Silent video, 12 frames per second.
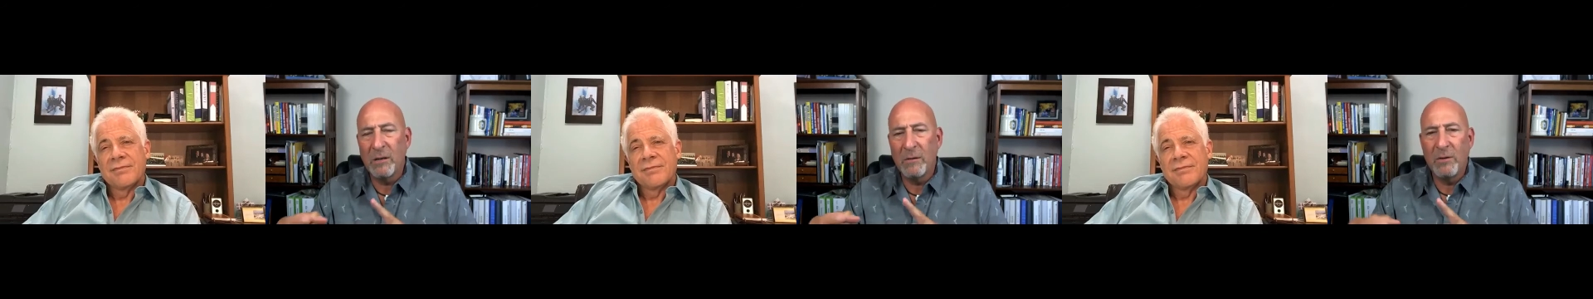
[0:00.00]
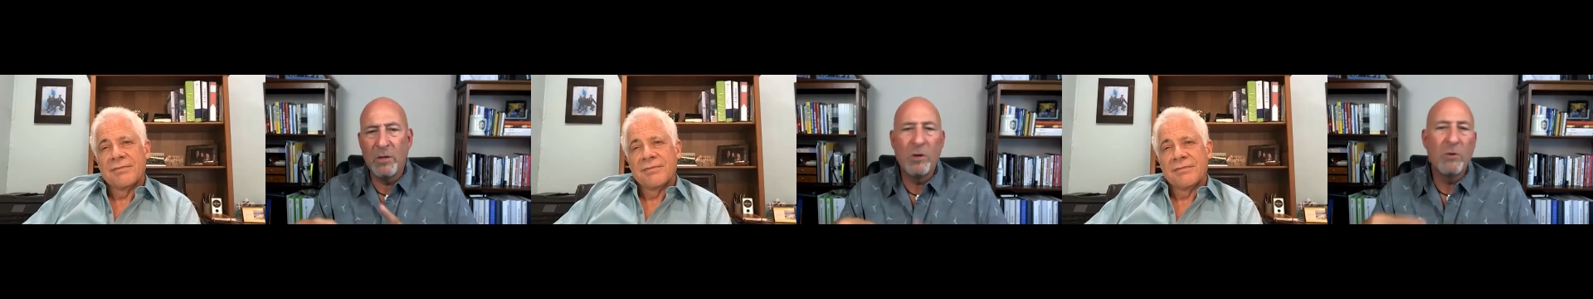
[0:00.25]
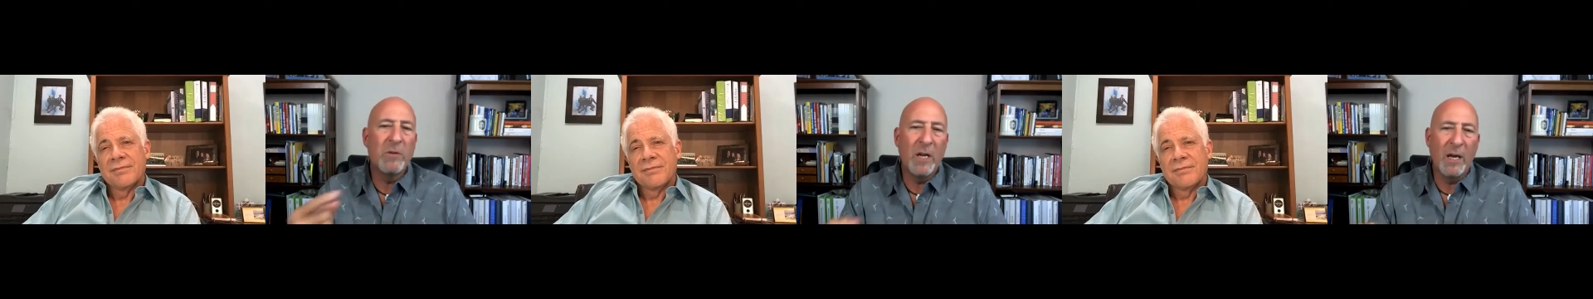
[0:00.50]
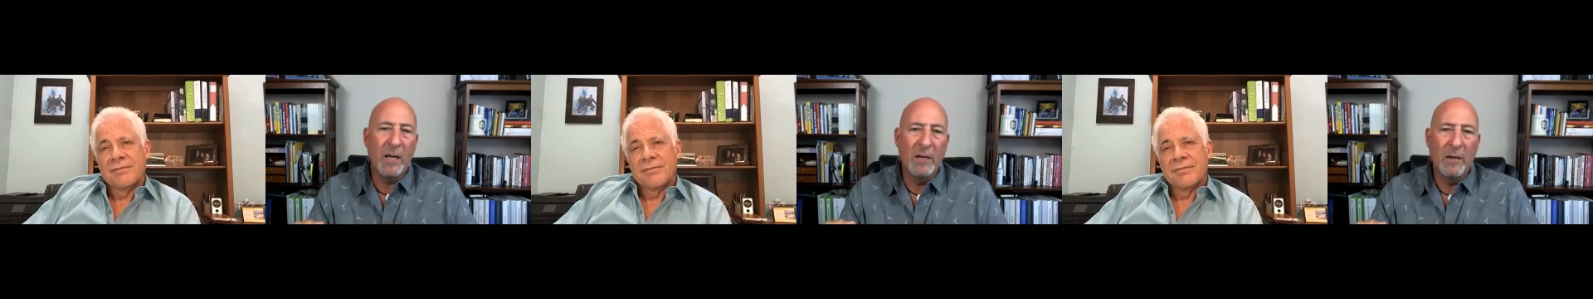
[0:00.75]
Speaker 1: you
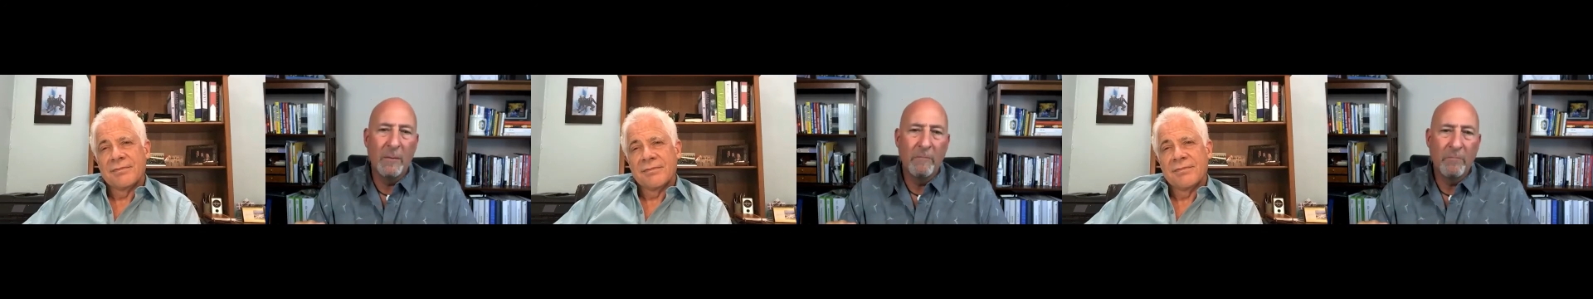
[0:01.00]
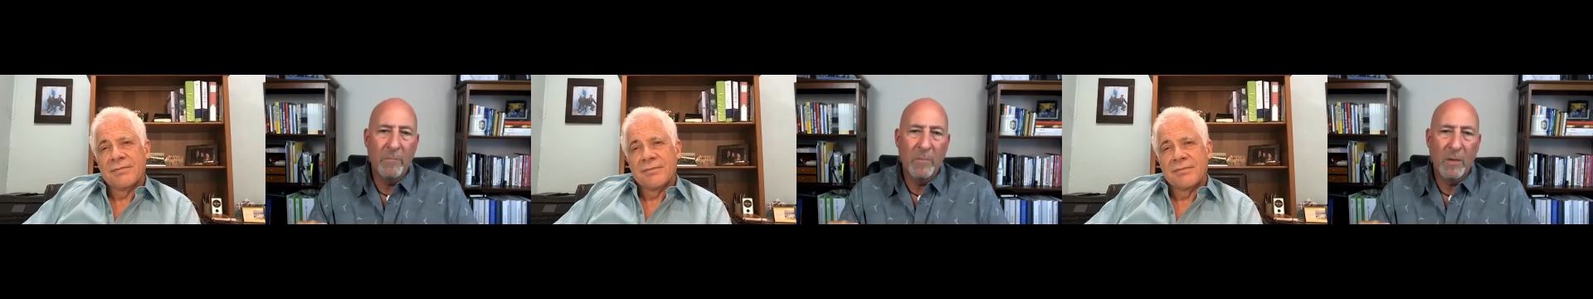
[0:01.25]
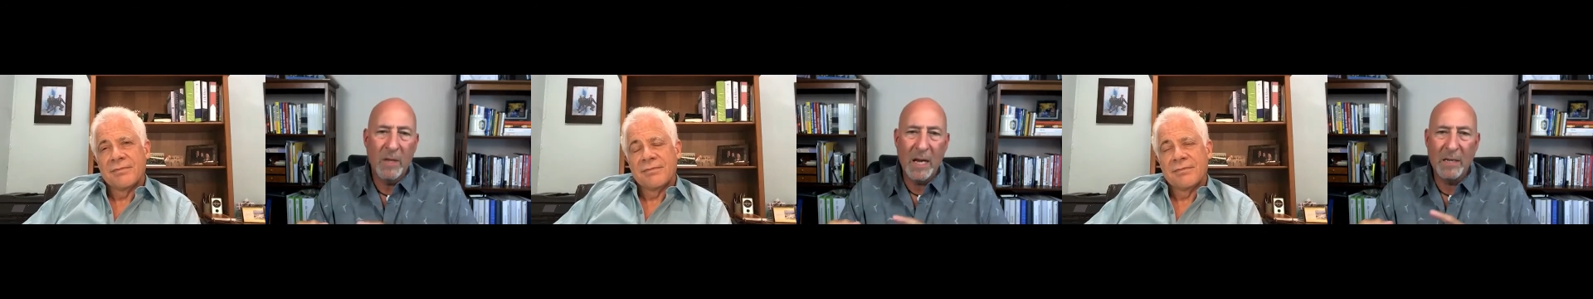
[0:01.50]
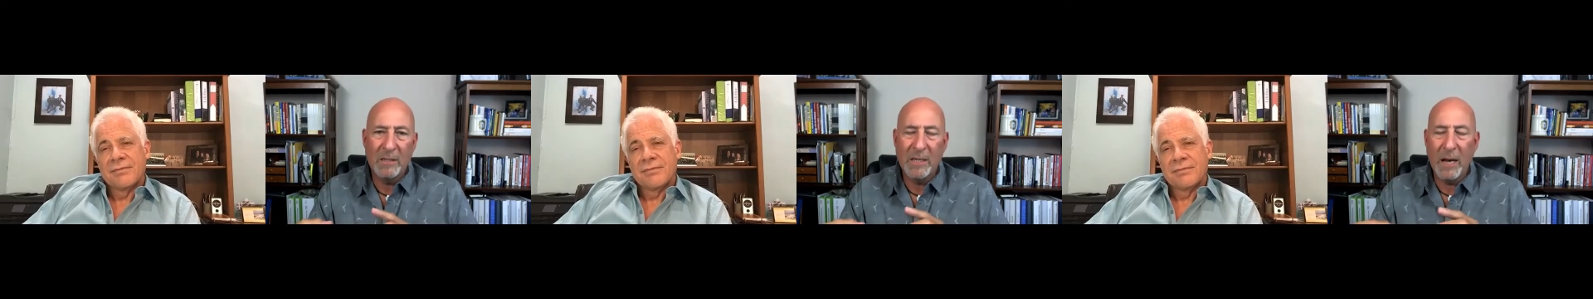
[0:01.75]
did
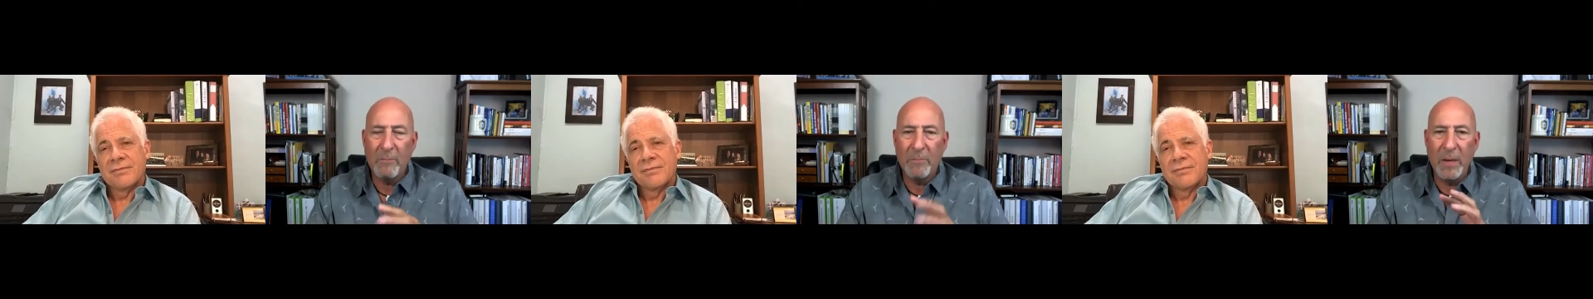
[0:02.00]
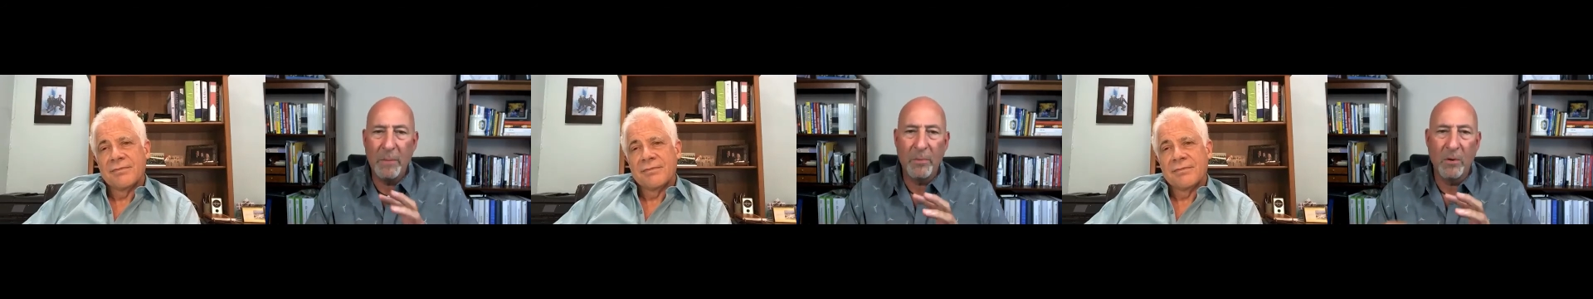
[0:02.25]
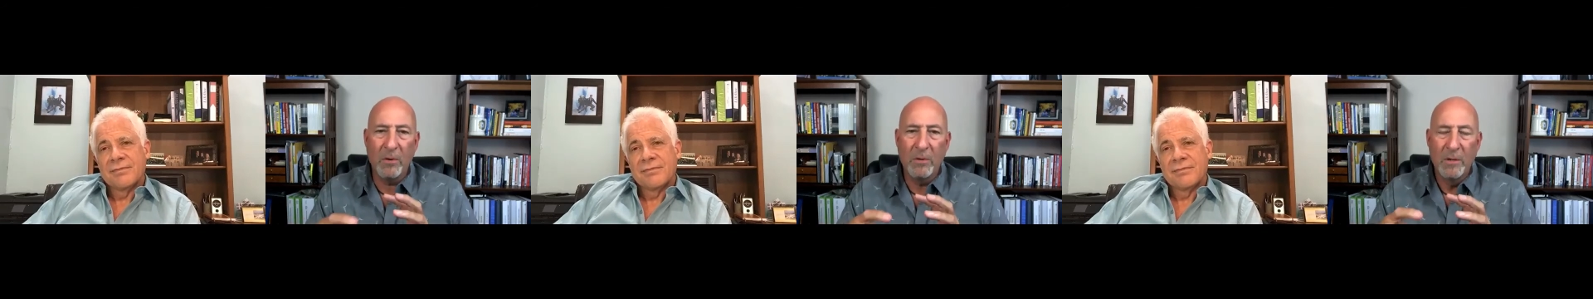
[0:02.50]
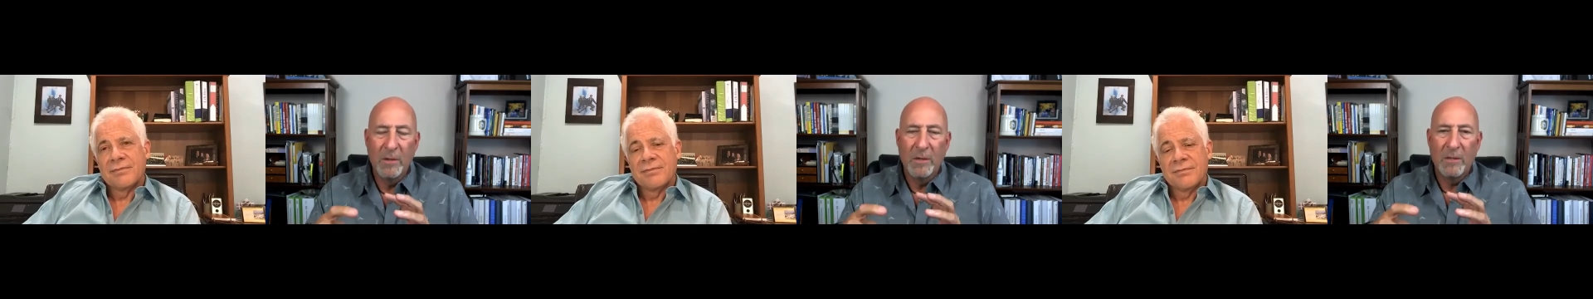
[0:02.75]
that kept
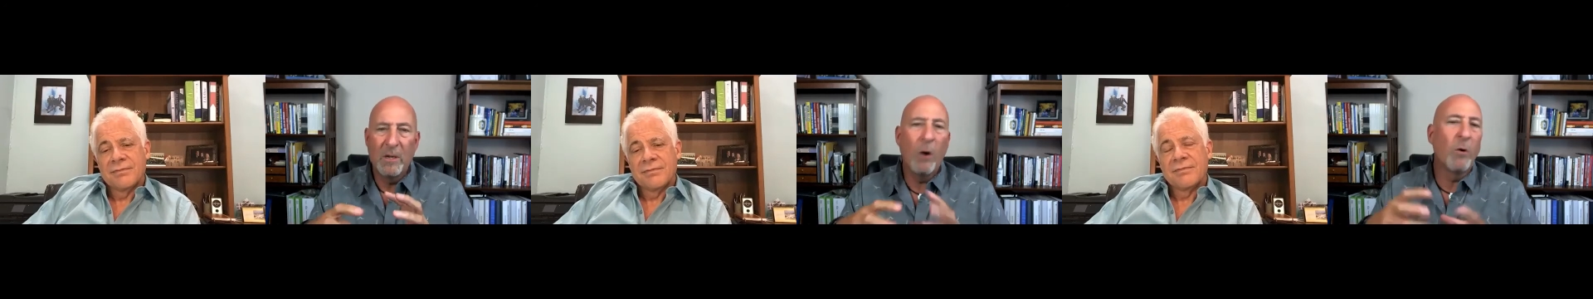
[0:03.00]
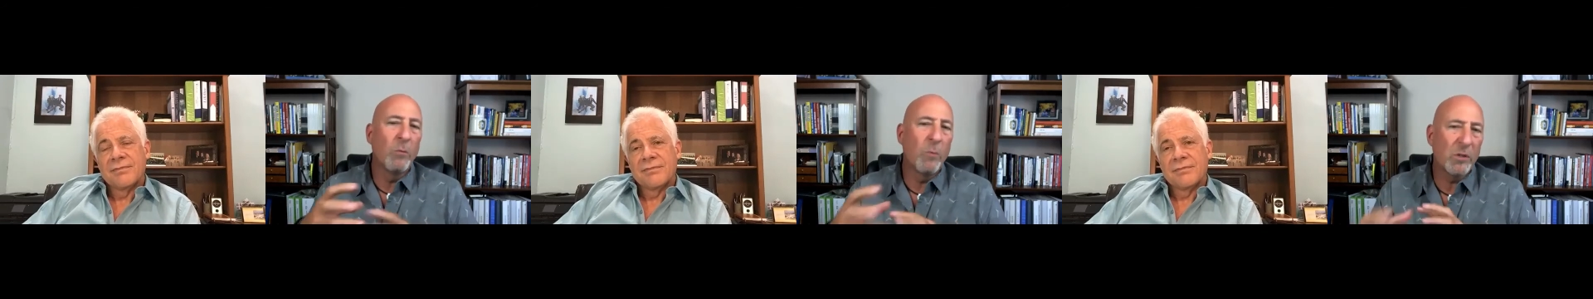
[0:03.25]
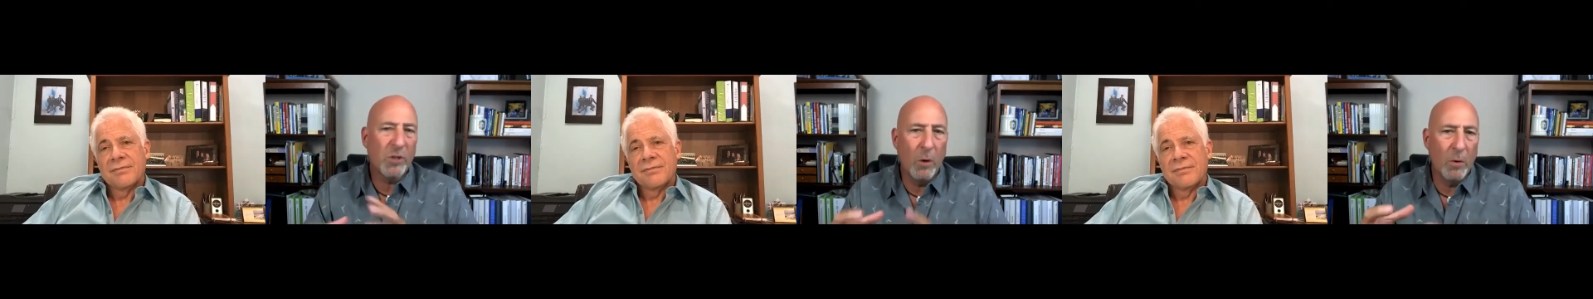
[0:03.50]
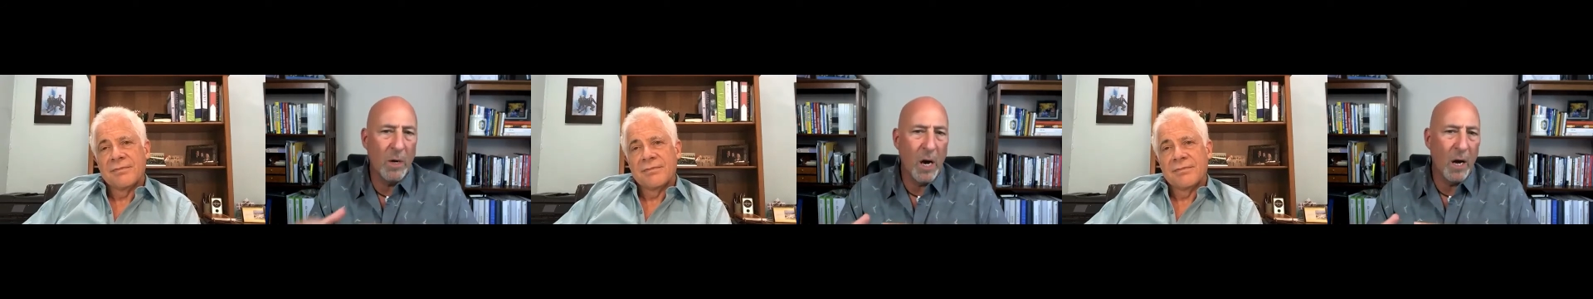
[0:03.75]
people knowing what's
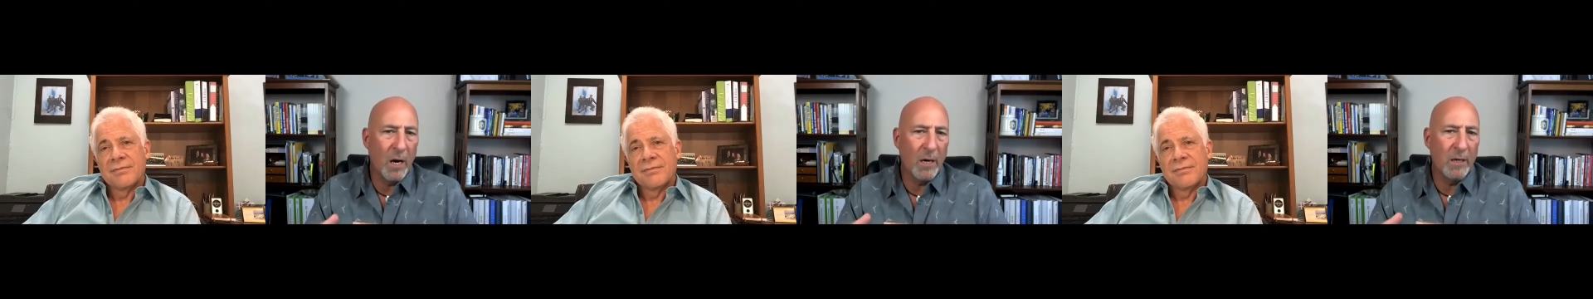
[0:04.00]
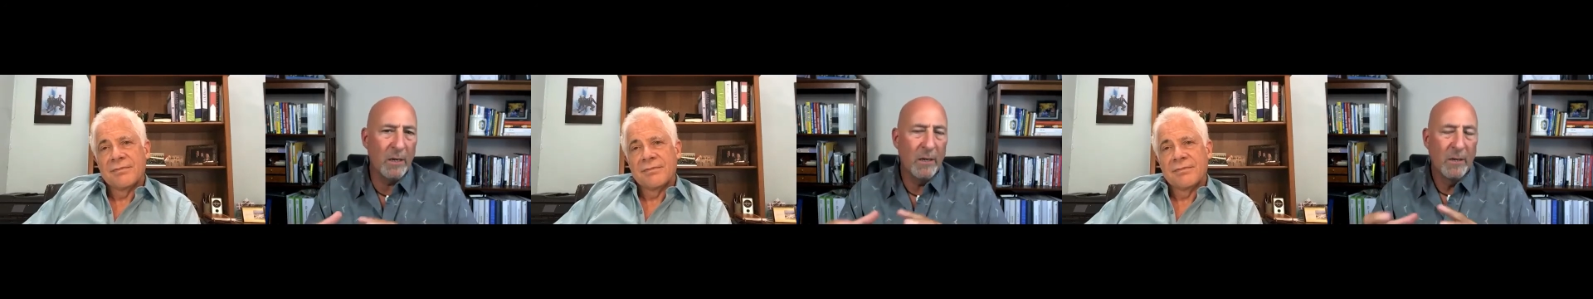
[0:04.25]
going on?